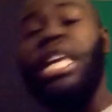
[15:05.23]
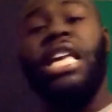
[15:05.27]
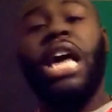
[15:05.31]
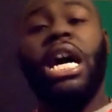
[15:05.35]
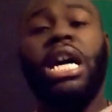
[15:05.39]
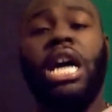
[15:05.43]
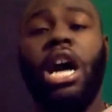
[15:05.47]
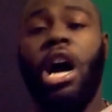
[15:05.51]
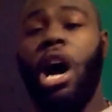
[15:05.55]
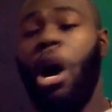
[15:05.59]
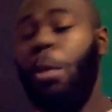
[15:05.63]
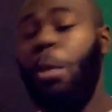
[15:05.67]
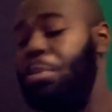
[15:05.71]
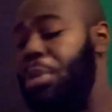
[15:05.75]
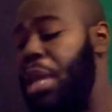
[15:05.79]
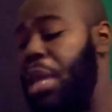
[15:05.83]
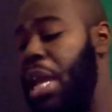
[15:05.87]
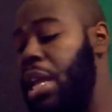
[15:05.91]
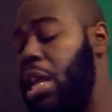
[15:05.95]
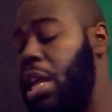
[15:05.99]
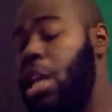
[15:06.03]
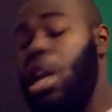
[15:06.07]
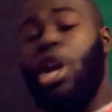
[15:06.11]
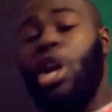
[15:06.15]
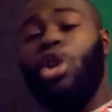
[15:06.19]
y'all can
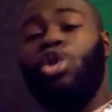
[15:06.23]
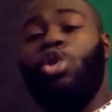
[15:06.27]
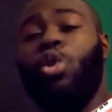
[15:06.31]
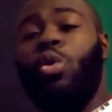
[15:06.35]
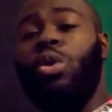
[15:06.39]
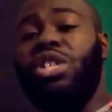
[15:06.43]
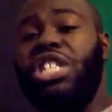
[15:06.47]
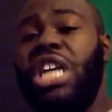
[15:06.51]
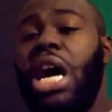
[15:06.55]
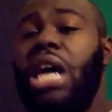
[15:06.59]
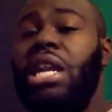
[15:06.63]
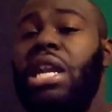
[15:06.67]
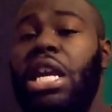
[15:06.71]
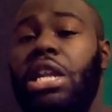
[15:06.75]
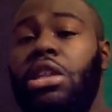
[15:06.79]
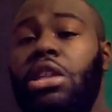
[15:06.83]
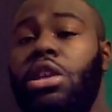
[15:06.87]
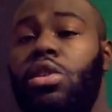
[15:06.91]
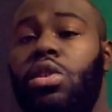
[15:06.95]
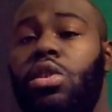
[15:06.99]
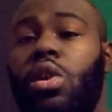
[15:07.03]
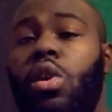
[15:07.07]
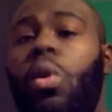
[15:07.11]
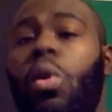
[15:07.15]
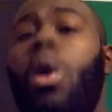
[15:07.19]
update it, do what y'all need to
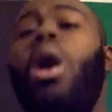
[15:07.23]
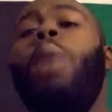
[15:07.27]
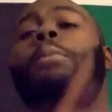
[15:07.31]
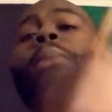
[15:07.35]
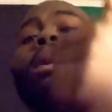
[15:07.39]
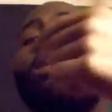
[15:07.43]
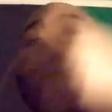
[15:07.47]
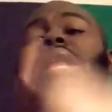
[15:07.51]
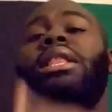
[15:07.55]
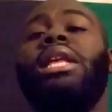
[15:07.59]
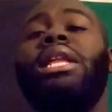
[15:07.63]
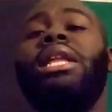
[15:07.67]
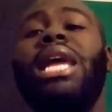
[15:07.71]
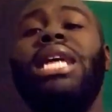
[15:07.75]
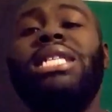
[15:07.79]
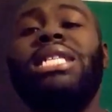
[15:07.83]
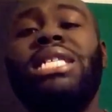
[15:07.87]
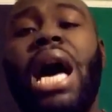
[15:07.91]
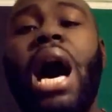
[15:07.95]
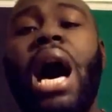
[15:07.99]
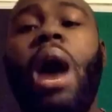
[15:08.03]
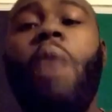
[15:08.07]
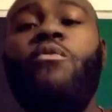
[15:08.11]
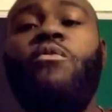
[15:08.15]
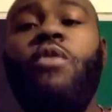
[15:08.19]
do, but nonetheless,
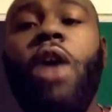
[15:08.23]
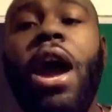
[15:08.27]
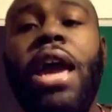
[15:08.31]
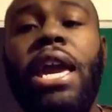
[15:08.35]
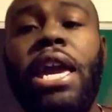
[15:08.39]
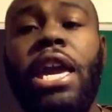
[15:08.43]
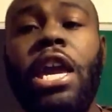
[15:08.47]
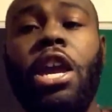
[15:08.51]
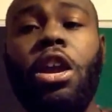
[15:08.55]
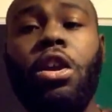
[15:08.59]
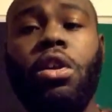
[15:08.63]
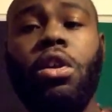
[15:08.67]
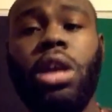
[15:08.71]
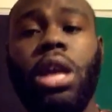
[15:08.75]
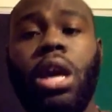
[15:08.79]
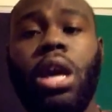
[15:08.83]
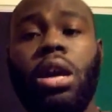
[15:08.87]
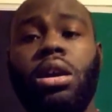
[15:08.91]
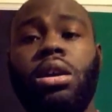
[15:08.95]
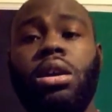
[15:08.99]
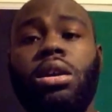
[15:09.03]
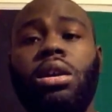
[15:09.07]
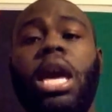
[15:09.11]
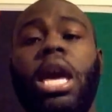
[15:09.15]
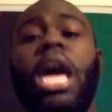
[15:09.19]
I'm right here,
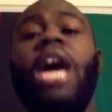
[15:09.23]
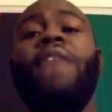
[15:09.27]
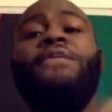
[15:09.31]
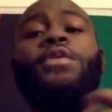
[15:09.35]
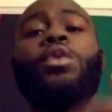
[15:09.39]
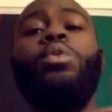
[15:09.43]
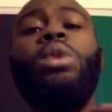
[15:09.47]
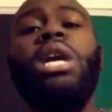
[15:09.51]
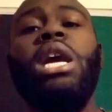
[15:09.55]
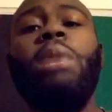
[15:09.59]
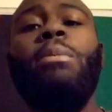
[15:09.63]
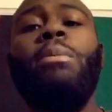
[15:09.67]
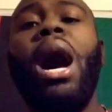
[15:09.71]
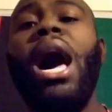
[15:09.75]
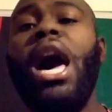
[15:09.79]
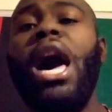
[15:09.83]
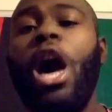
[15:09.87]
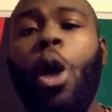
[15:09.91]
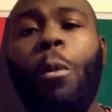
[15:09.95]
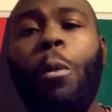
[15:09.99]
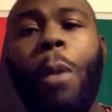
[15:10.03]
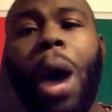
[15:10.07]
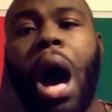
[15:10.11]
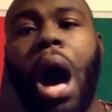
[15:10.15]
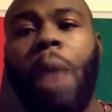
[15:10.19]
youngin'. If you need my
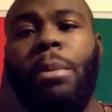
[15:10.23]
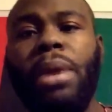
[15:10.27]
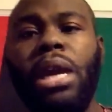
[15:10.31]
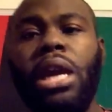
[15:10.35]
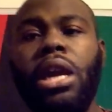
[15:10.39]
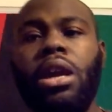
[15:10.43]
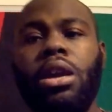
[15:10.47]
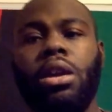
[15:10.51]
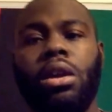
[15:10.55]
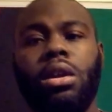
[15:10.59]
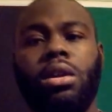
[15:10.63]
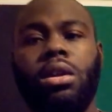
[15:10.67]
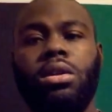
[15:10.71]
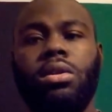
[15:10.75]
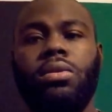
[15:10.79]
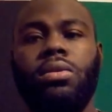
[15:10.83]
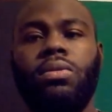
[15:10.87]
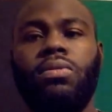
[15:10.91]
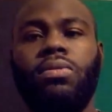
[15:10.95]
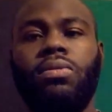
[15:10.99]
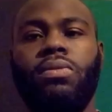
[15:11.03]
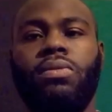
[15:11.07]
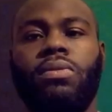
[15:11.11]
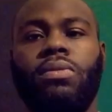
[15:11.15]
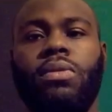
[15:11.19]
help, I'm here.
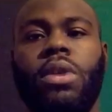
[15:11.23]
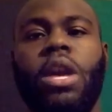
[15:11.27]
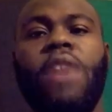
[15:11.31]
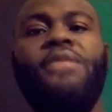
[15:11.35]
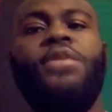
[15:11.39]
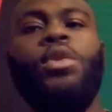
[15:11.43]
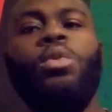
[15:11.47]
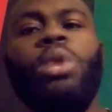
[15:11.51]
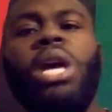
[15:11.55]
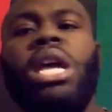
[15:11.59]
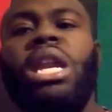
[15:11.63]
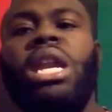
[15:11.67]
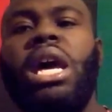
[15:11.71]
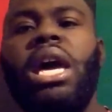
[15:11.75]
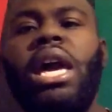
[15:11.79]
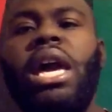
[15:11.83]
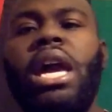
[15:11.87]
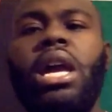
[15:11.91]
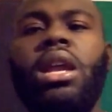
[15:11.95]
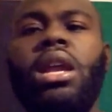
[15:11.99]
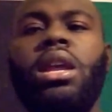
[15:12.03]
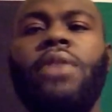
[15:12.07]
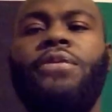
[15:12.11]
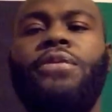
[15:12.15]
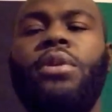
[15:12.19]
If you need an
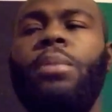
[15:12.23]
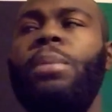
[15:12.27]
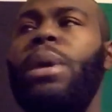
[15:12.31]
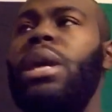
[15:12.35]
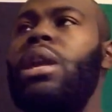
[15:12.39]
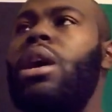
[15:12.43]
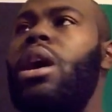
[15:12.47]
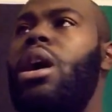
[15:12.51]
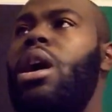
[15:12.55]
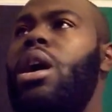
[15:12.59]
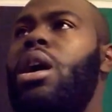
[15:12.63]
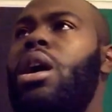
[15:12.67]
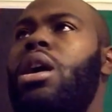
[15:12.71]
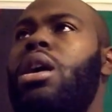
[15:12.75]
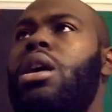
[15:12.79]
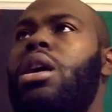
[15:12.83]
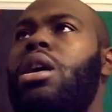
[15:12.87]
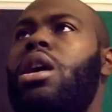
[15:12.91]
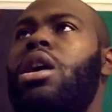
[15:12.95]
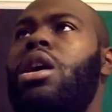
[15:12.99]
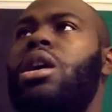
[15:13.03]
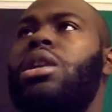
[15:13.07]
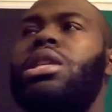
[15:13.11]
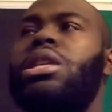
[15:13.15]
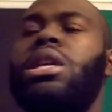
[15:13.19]
ear for me to
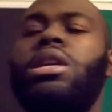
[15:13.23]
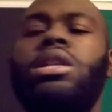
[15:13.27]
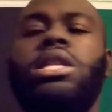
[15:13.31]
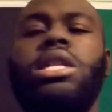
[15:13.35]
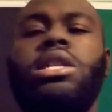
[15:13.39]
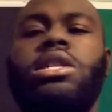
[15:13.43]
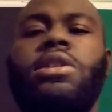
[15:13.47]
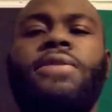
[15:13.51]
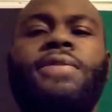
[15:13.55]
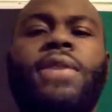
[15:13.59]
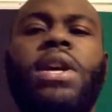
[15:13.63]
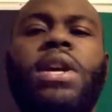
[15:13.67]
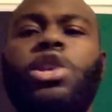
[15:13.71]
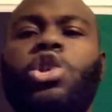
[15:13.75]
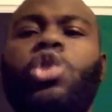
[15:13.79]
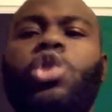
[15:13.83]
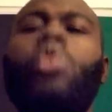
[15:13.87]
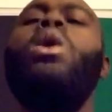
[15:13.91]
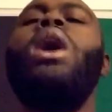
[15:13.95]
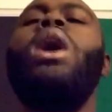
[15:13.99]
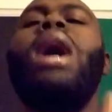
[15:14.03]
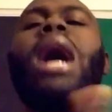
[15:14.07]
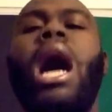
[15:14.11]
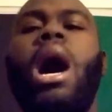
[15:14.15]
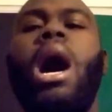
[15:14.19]
vent to,
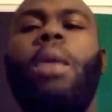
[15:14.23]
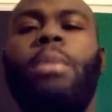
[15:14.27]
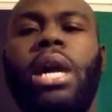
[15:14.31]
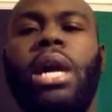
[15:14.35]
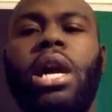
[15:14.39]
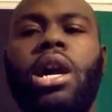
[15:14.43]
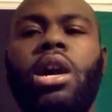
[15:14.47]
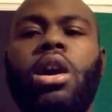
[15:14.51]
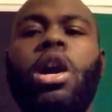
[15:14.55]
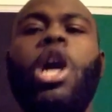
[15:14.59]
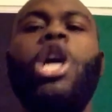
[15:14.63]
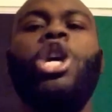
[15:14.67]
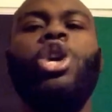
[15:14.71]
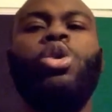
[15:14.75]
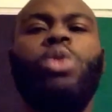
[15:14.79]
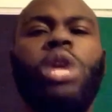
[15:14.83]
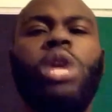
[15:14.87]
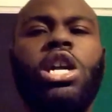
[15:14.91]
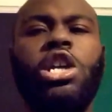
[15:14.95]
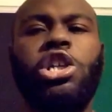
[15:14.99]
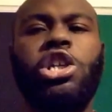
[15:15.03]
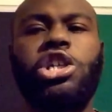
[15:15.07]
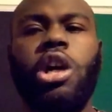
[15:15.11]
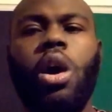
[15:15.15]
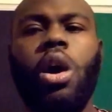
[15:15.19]
I'm here. You
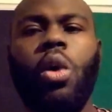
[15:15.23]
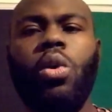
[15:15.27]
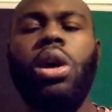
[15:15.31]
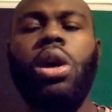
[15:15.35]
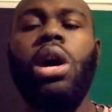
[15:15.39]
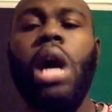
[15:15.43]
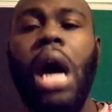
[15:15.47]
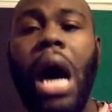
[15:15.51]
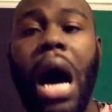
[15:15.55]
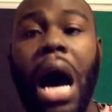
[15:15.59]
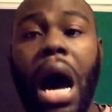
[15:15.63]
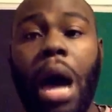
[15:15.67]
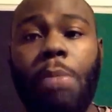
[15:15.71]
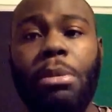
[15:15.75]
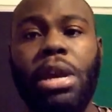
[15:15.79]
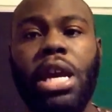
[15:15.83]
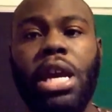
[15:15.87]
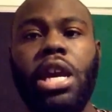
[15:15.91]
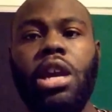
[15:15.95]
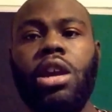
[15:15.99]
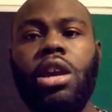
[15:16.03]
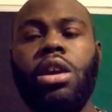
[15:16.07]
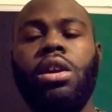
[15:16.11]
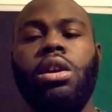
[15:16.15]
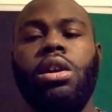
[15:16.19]
need a shoulder, I'm
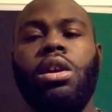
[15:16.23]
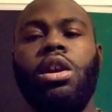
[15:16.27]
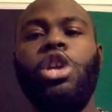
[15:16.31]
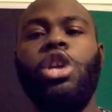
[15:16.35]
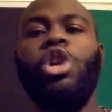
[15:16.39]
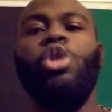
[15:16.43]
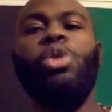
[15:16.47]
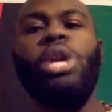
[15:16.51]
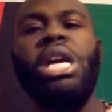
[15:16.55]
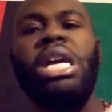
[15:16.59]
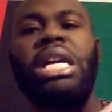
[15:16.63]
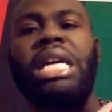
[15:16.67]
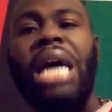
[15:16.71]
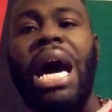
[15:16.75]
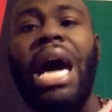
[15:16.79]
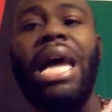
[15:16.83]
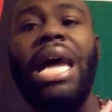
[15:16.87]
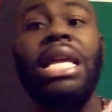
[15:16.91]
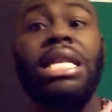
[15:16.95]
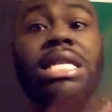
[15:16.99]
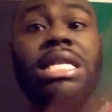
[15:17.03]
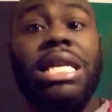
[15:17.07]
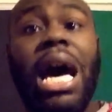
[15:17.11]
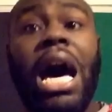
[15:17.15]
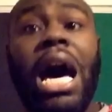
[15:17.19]
here. You need
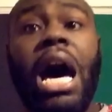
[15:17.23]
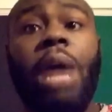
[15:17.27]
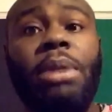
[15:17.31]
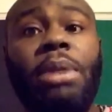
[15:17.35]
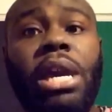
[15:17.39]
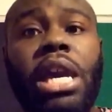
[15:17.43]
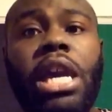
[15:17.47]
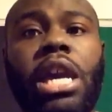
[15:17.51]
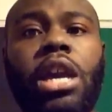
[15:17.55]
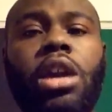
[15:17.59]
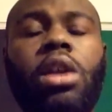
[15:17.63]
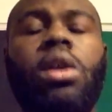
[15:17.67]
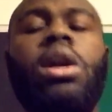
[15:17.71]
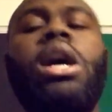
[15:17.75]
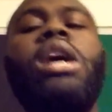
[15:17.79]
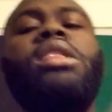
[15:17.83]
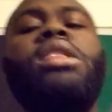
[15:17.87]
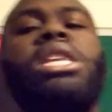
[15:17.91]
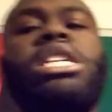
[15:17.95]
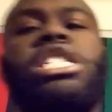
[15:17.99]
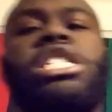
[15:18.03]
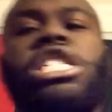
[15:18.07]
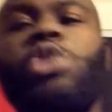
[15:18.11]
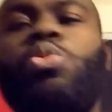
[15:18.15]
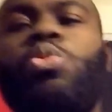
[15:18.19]
guidance, I'm here.
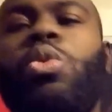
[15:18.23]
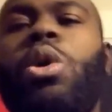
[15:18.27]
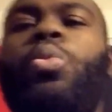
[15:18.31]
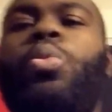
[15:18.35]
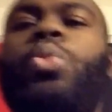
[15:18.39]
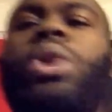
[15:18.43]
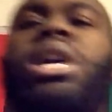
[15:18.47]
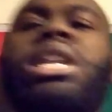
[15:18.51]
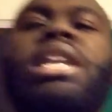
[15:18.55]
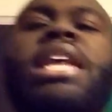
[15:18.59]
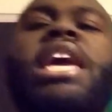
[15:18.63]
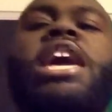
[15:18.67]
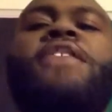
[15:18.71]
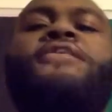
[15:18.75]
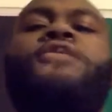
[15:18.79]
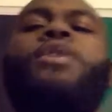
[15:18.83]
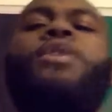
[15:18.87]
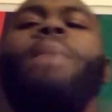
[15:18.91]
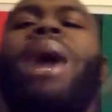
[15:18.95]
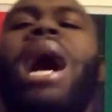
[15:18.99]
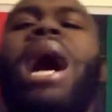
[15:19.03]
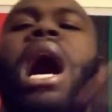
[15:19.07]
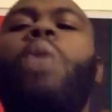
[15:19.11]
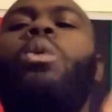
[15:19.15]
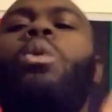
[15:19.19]
This is what we need from
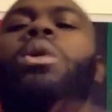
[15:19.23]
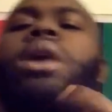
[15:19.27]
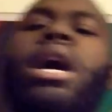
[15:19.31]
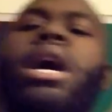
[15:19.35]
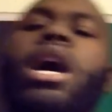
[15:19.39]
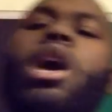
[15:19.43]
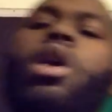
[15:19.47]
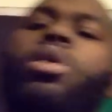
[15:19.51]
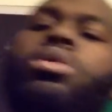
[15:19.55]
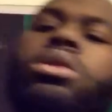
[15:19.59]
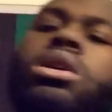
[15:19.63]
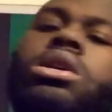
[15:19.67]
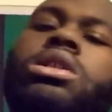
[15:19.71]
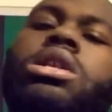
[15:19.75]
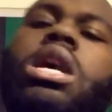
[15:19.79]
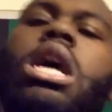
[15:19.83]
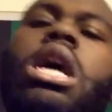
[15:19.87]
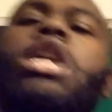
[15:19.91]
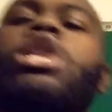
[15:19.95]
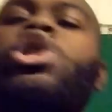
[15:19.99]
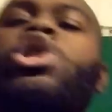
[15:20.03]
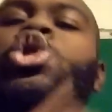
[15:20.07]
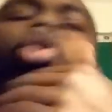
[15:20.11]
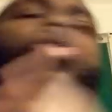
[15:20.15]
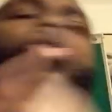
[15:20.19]
our elders.
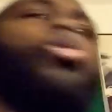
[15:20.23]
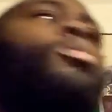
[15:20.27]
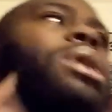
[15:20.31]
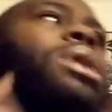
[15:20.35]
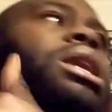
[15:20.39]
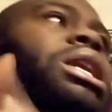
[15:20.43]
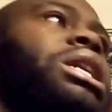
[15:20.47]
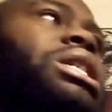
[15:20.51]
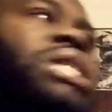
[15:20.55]
Too many